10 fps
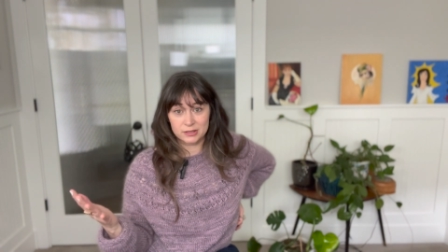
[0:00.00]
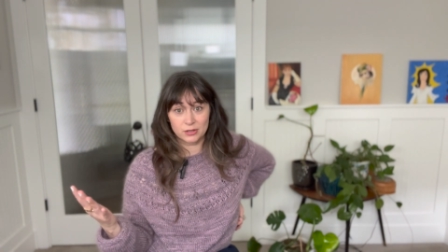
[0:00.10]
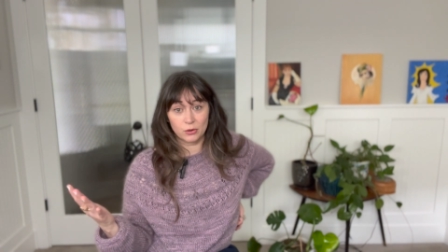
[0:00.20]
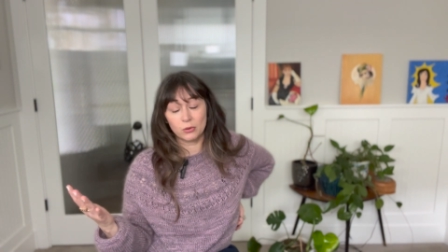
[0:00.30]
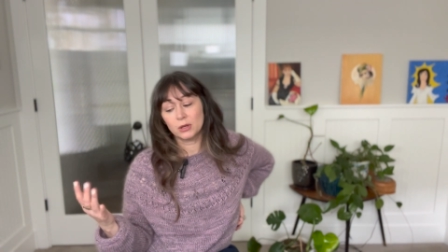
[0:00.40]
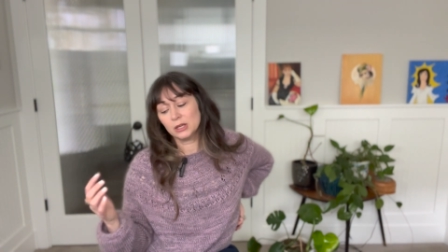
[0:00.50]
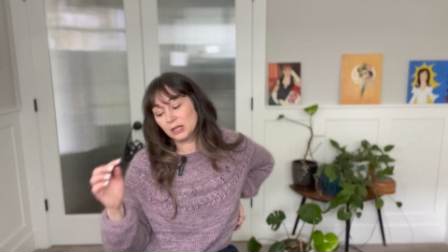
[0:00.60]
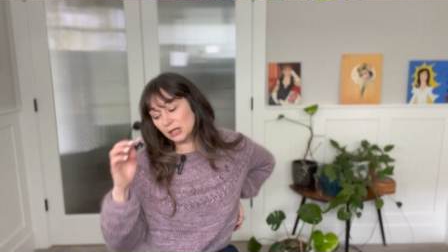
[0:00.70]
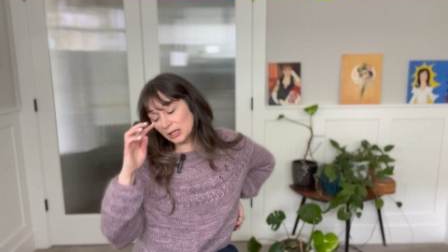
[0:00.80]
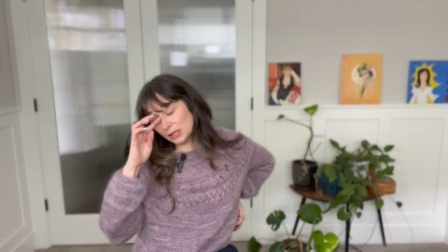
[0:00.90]
So
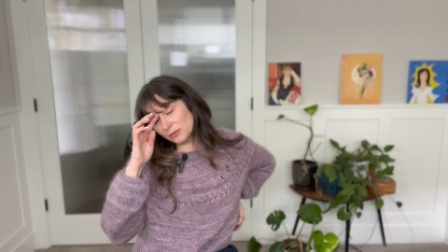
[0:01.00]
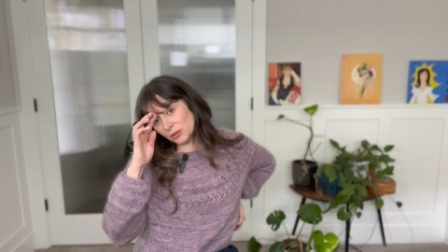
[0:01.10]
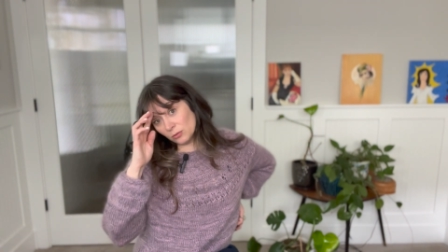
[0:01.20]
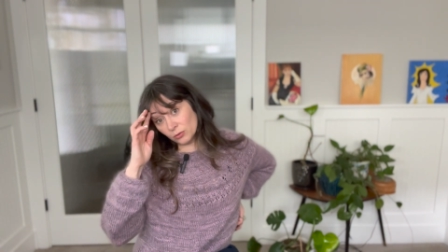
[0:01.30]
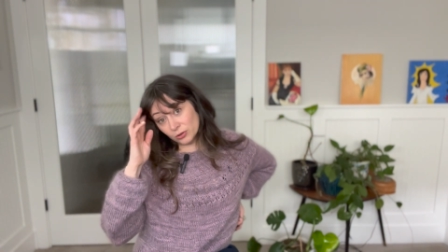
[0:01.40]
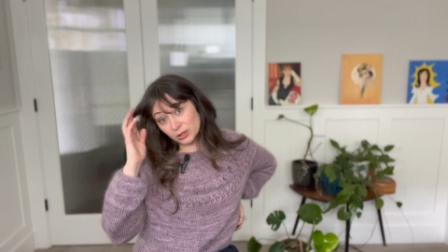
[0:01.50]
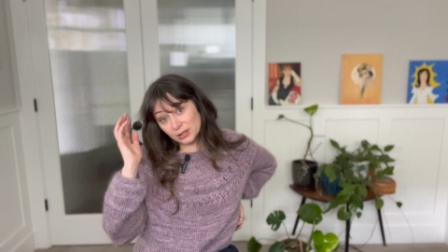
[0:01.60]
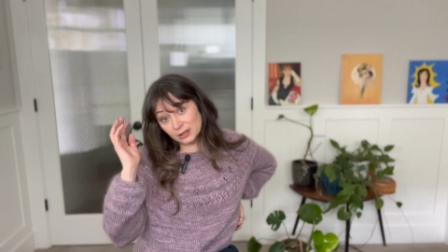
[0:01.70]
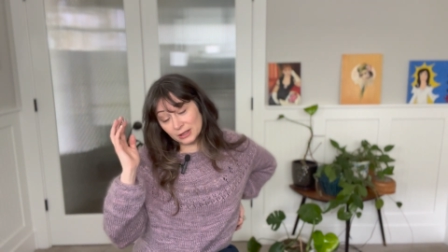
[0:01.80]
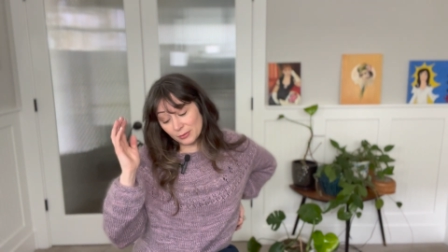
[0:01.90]
if you would
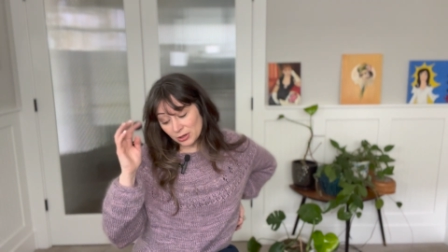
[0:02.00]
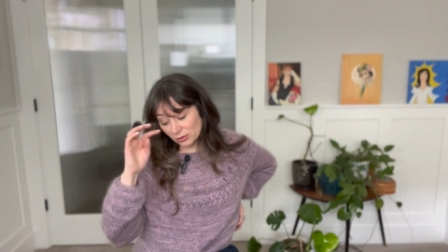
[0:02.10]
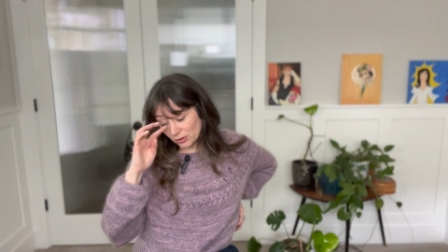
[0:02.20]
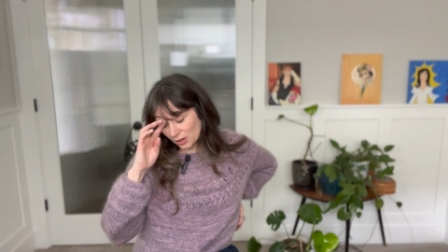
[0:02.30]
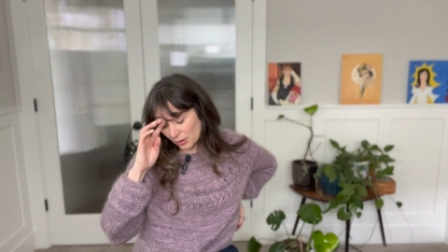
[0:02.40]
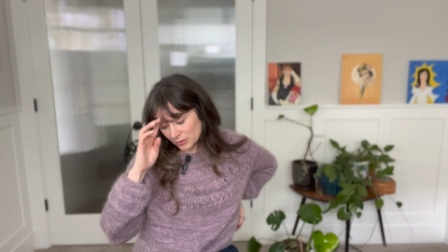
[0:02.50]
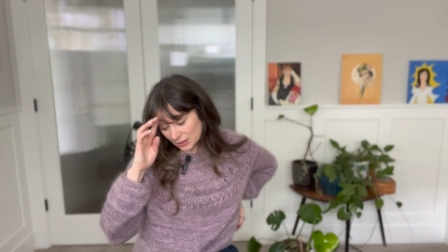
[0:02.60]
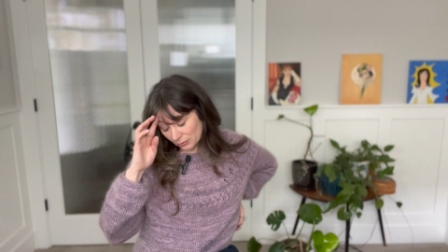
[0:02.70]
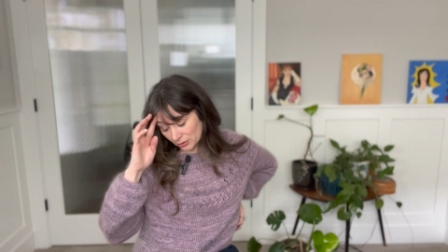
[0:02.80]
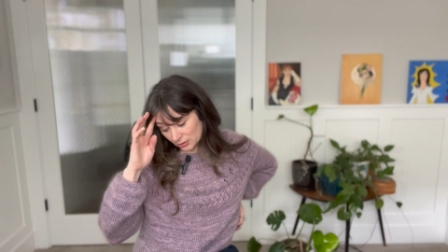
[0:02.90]
let me know in the comments,
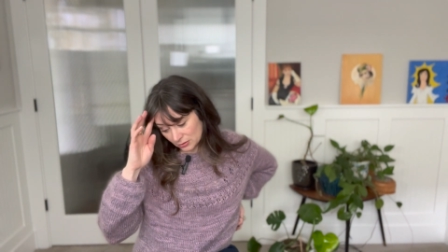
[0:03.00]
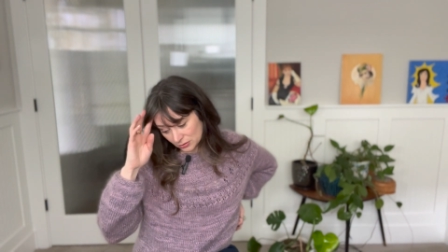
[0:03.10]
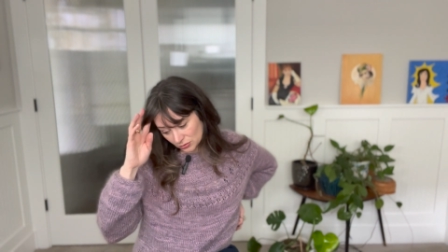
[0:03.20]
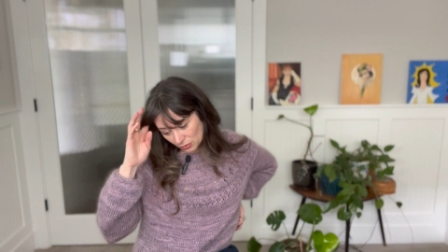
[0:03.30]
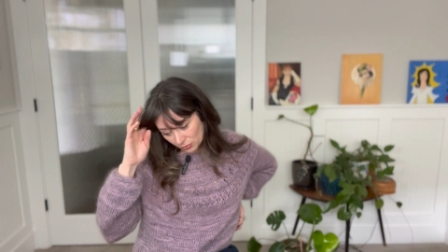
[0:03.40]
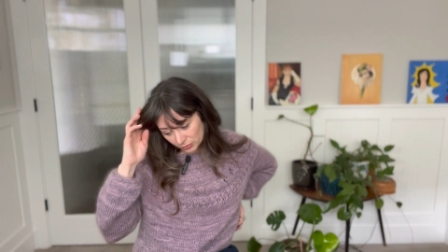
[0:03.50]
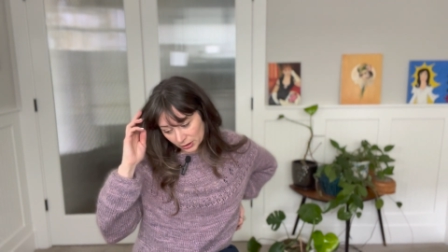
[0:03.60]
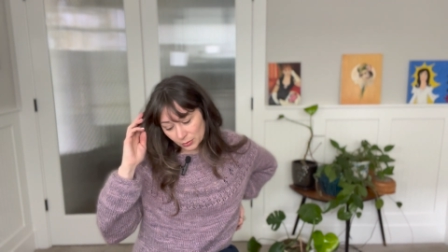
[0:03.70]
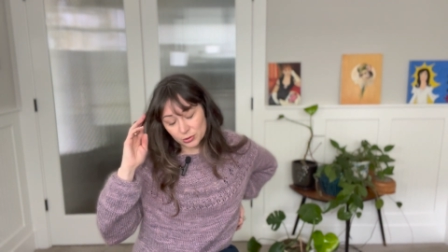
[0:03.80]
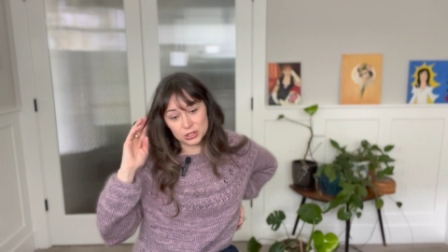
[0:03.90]
I would totally
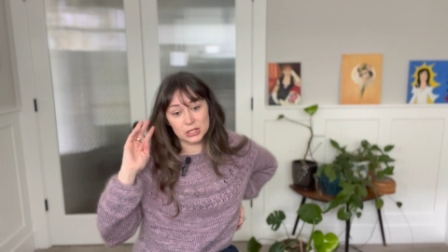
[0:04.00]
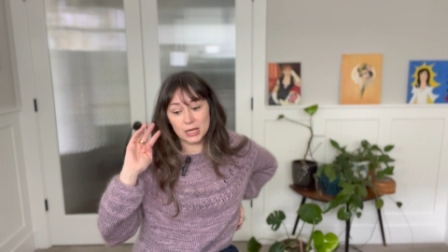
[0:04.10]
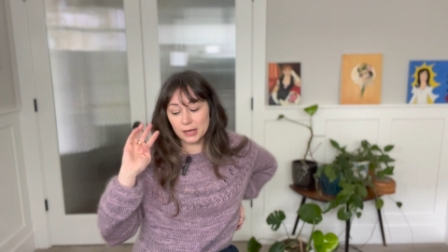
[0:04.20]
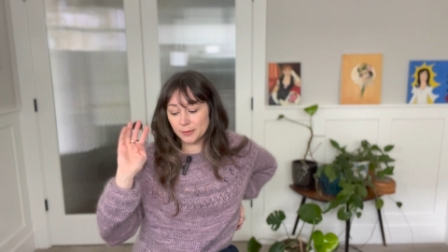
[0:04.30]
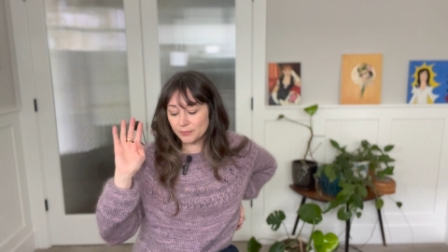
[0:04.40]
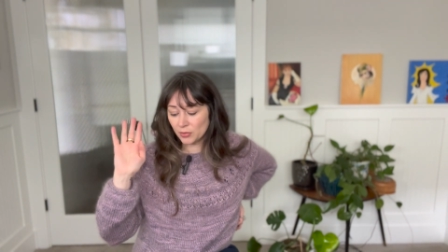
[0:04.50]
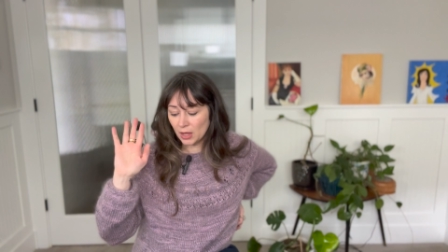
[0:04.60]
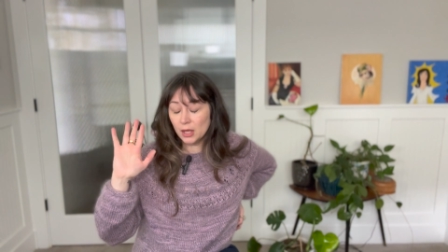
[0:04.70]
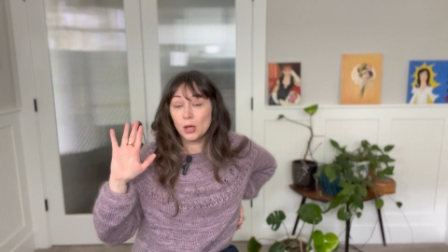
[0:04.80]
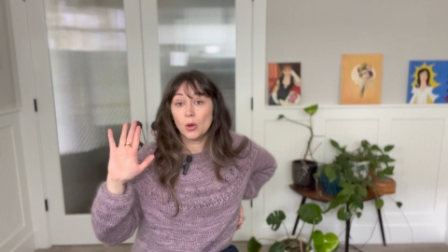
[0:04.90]
appreciate it.
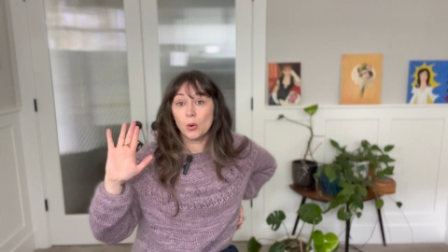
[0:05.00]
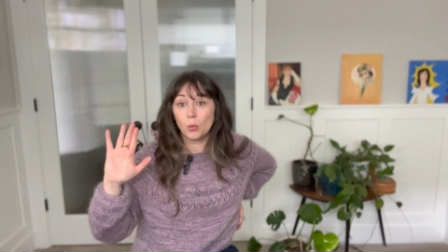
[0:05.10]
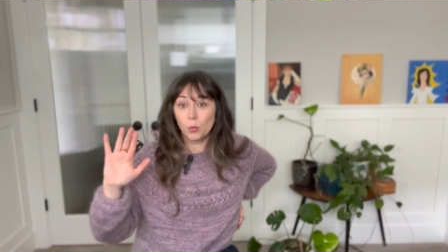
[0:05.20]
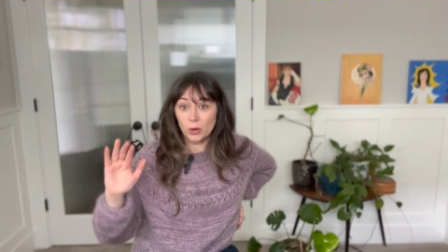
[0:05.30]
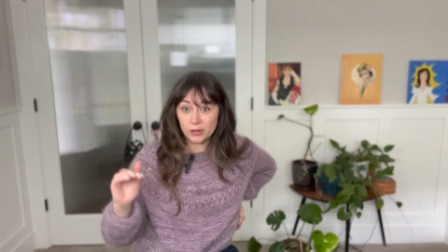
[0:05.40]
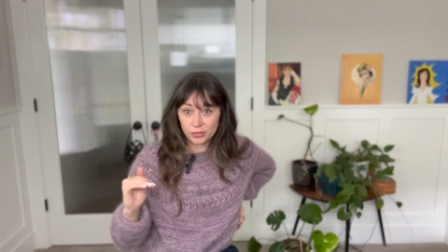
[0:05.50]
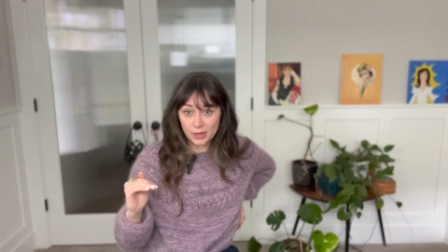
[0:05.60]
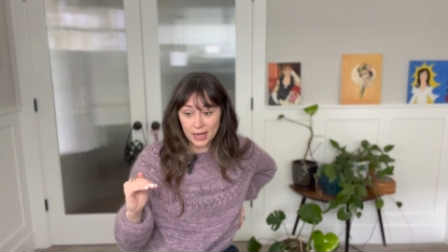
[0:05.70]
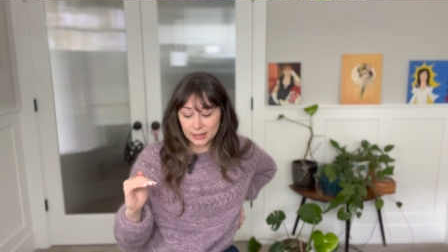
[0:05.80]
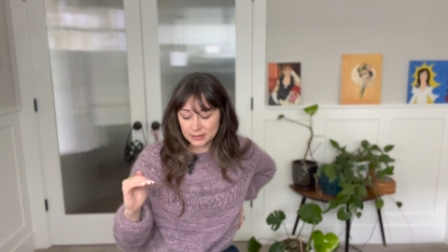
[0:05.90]
With
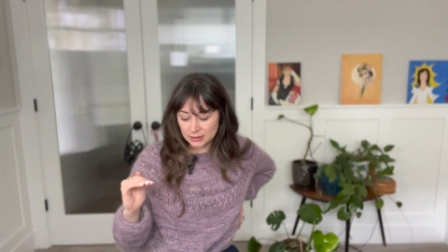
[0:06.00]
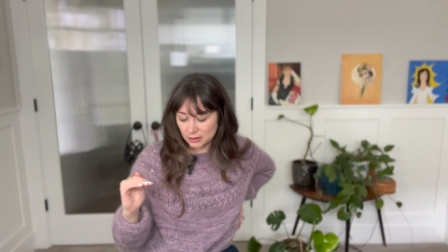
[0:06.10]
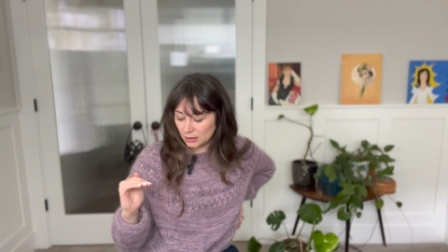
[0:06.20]
that,